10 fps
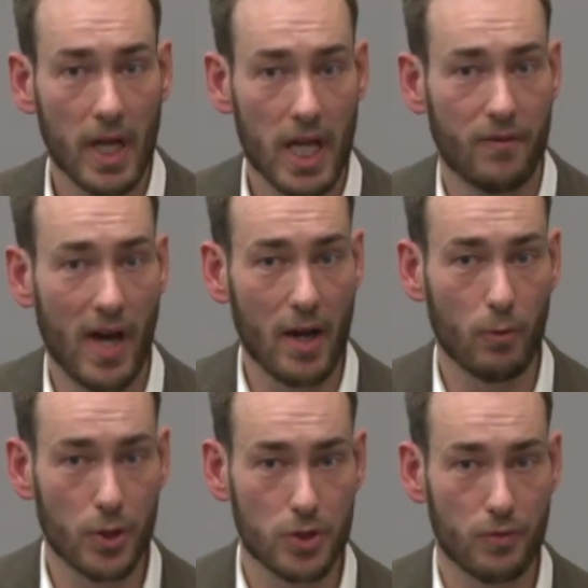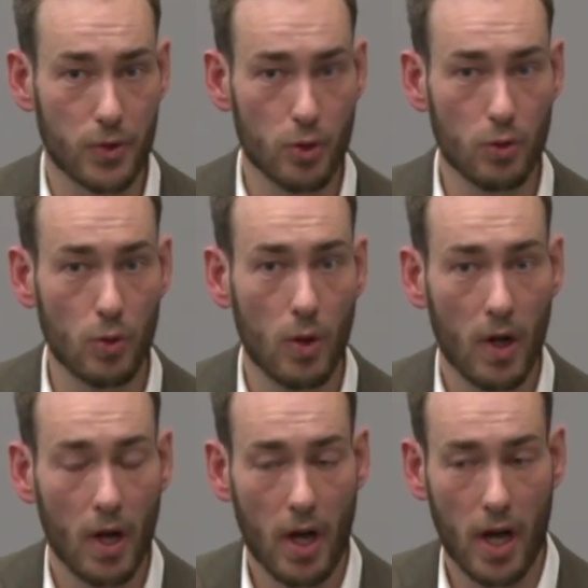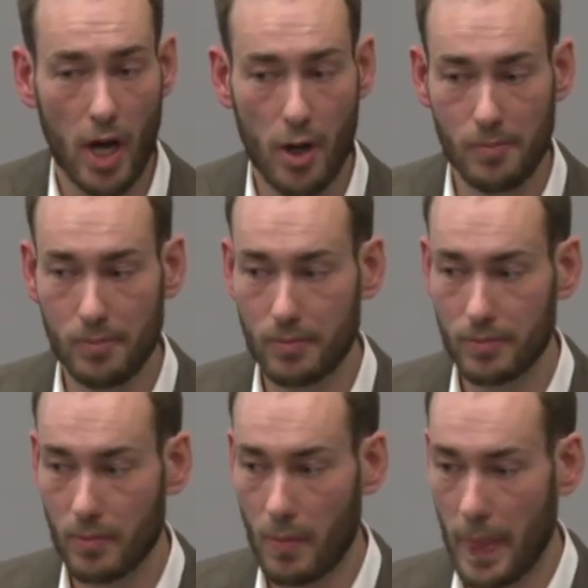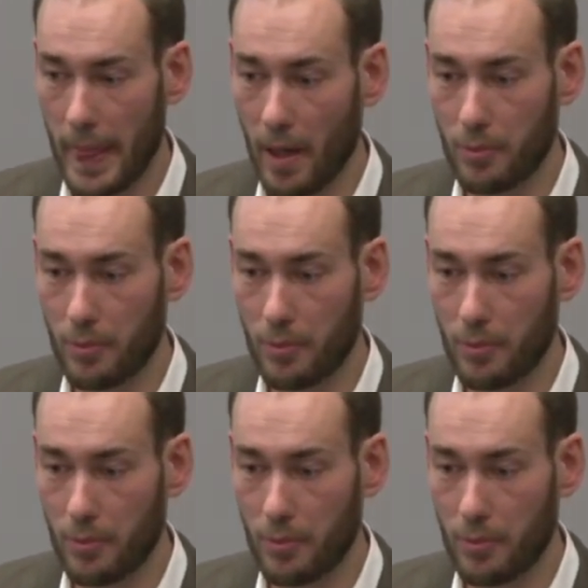If I were to view a